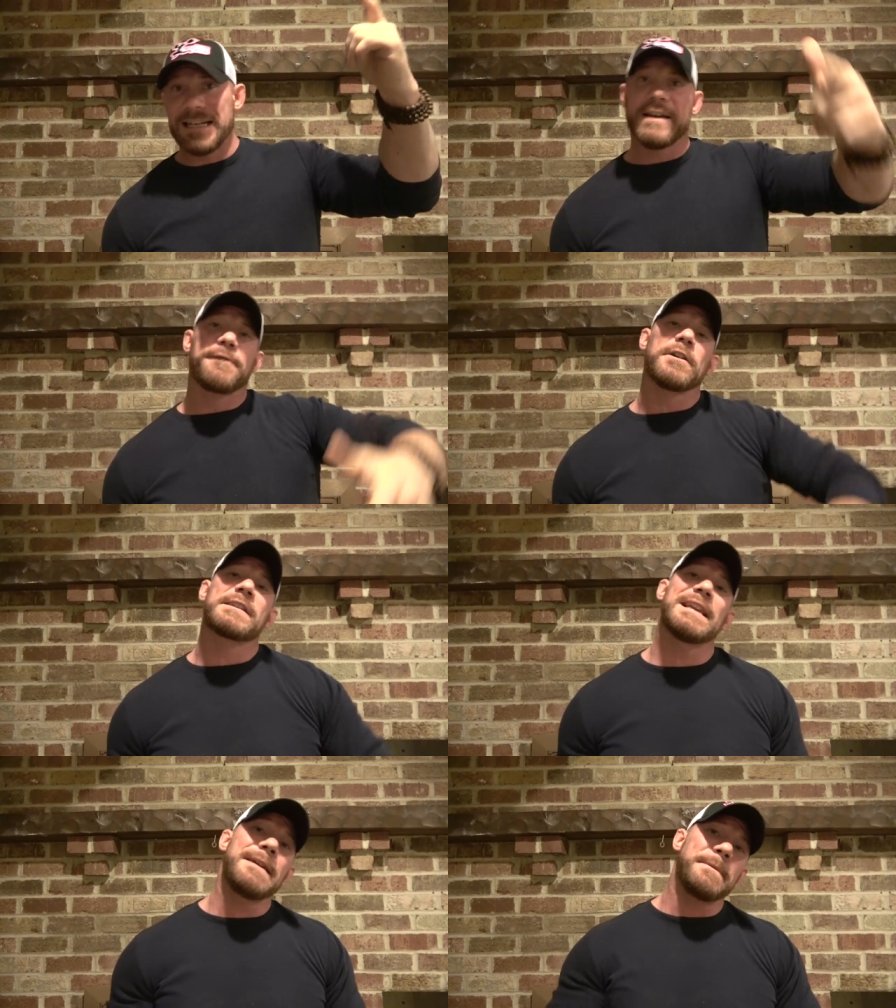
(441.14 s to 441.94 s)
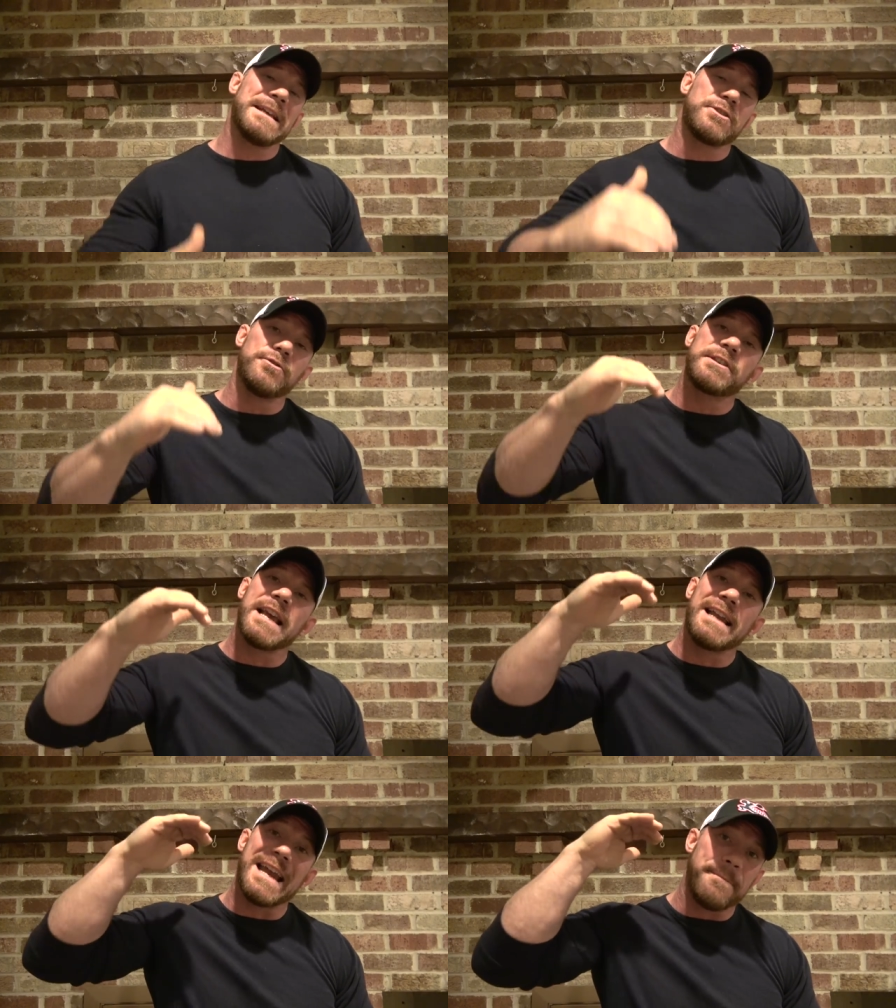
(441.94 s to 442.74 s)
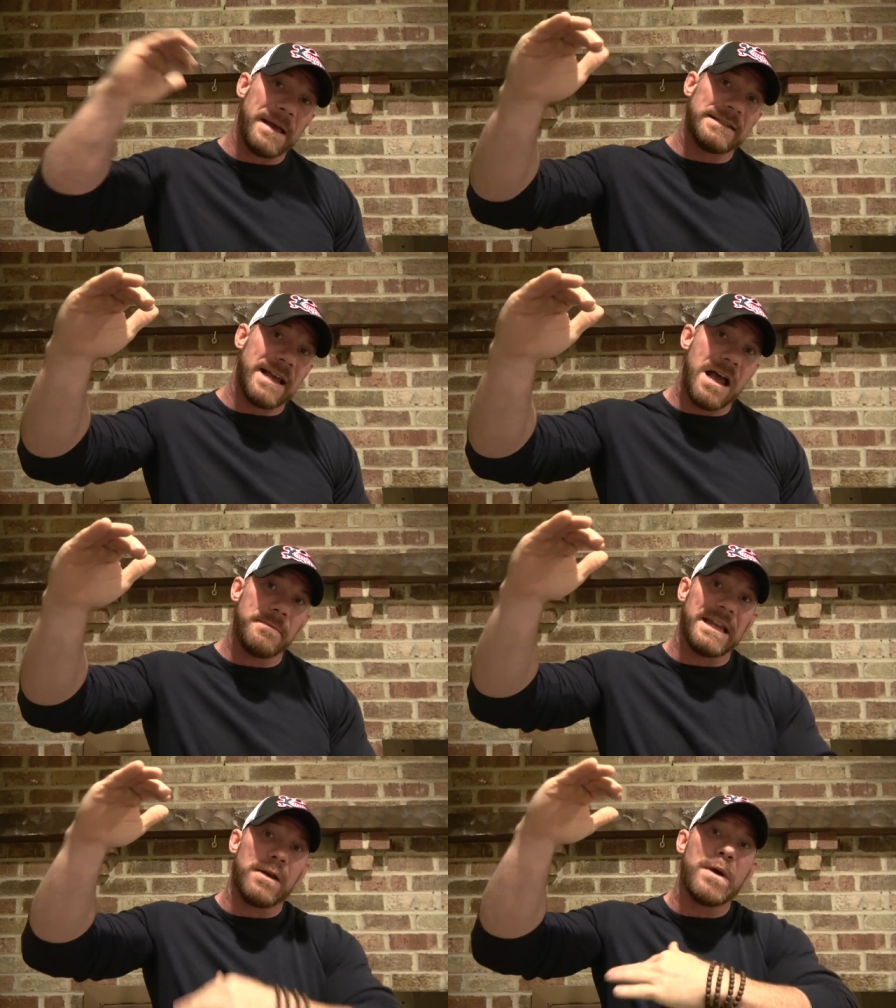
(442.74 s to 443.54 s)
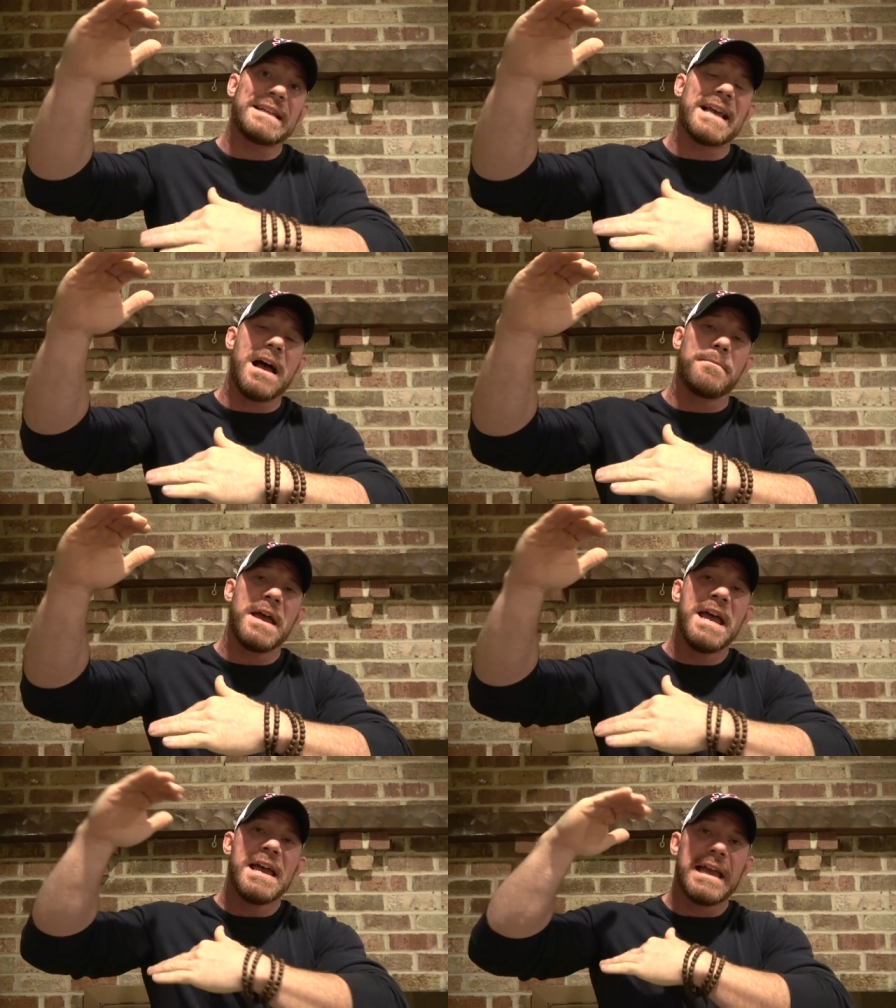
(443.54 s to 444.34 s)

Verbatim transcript: idea for your sleep is to set a bedtime and a wake time,